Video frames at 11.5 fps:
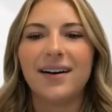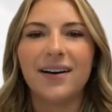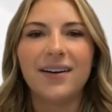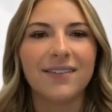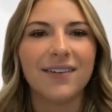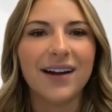
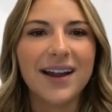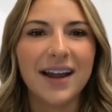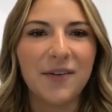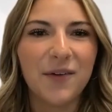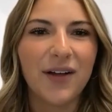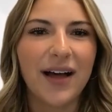All
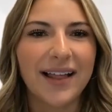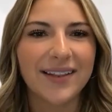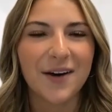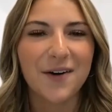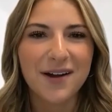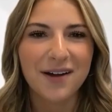right. Well,
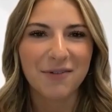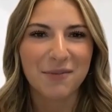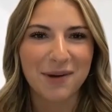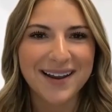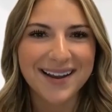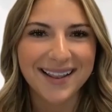hello,
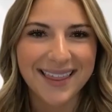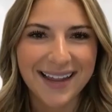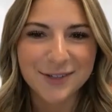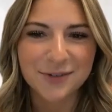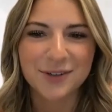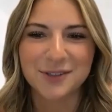everybody, and
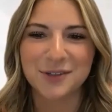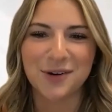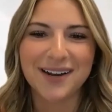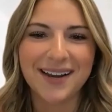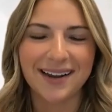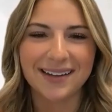thanks for
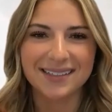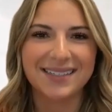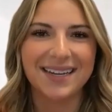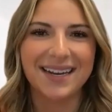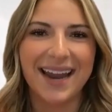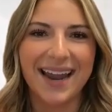joining us
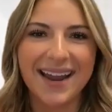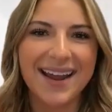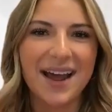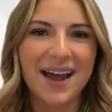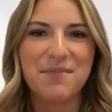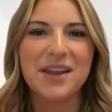today.
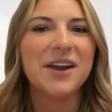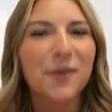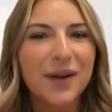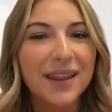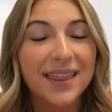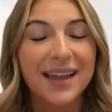I'm here
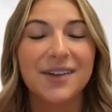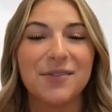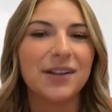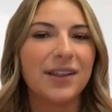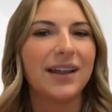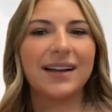with and
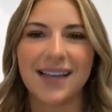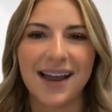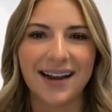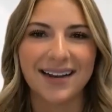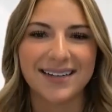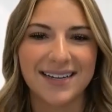really
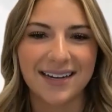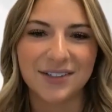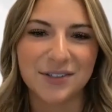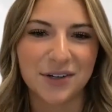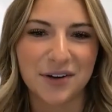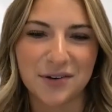excited to
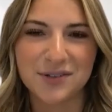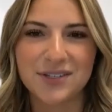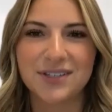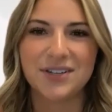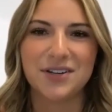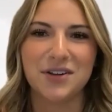
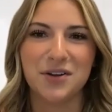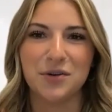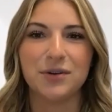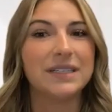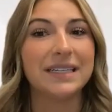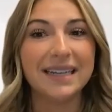introduce to
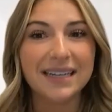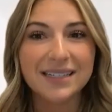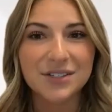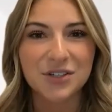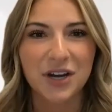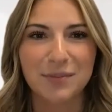you
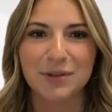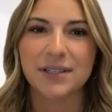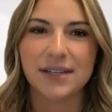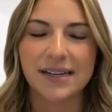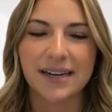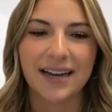Denise
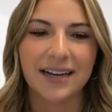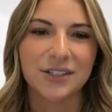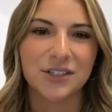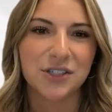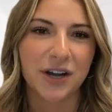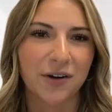Jameson
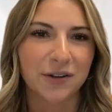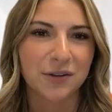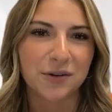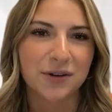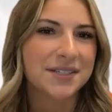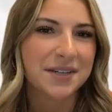and Cheryl
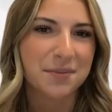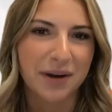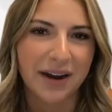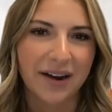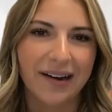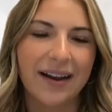Lucas
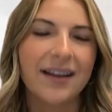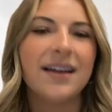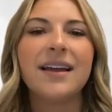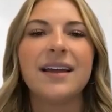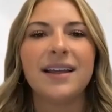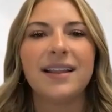DeBerry.
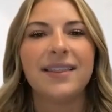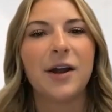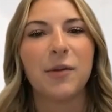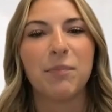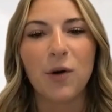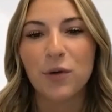
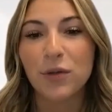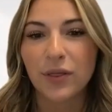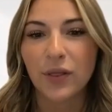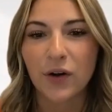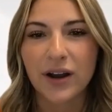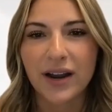They're both
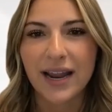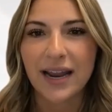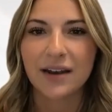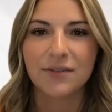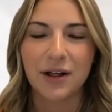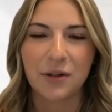learning
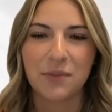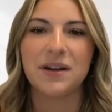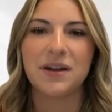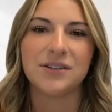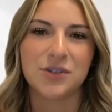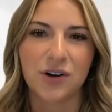and
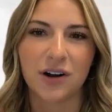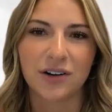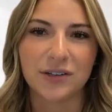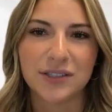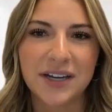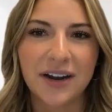development
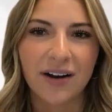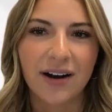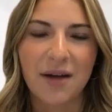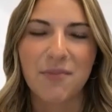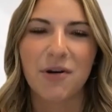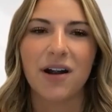instructors here
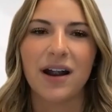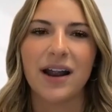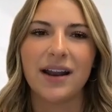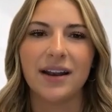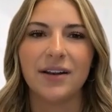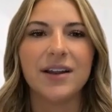at
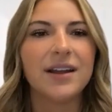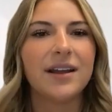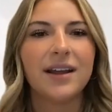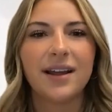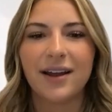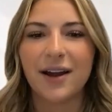MRA and
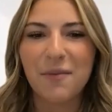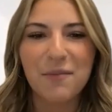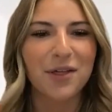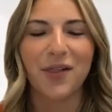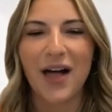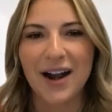come
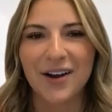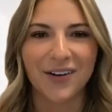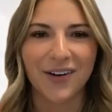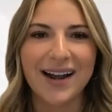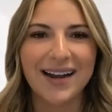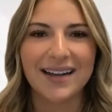with a lot of
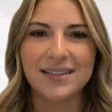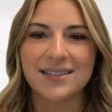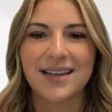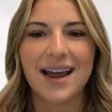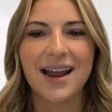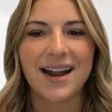great
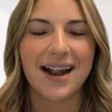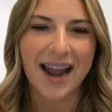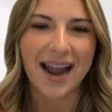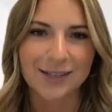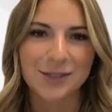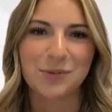insight
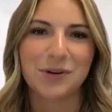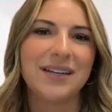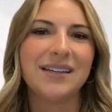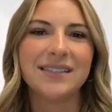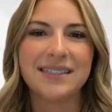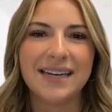and
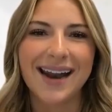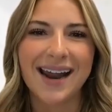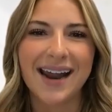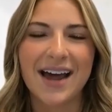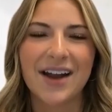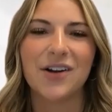expertise
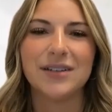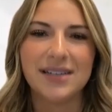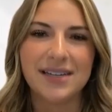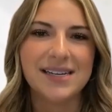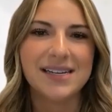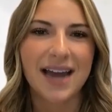today on our
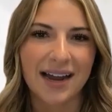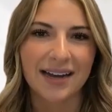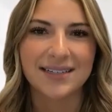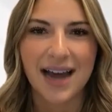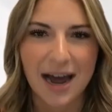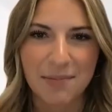DEI
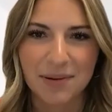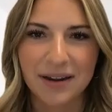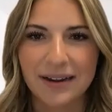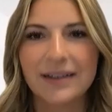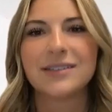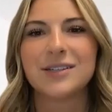
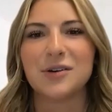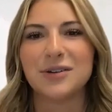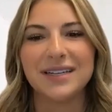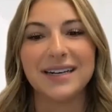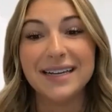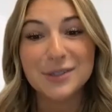topic. So,
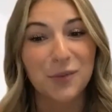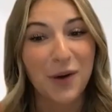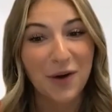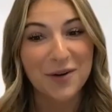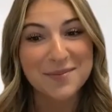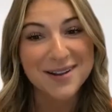Denise,
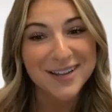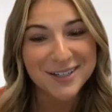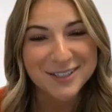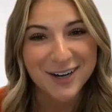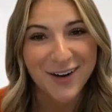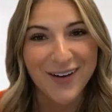welcome to the
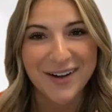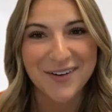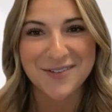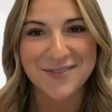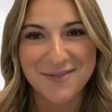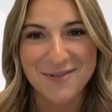show. I know
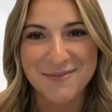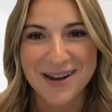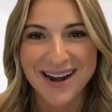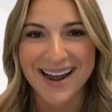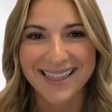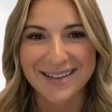you've never
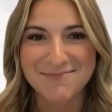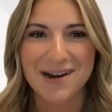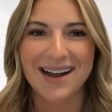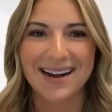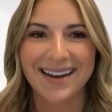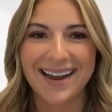been on the
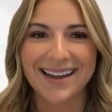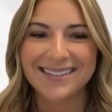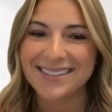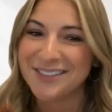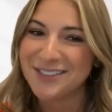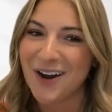
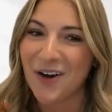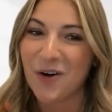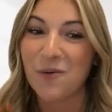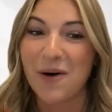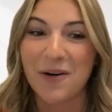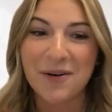podcast, and
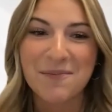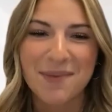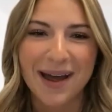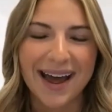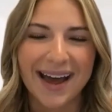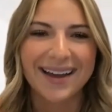Cheryl, welcome
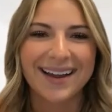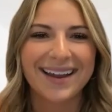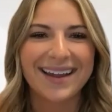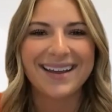back.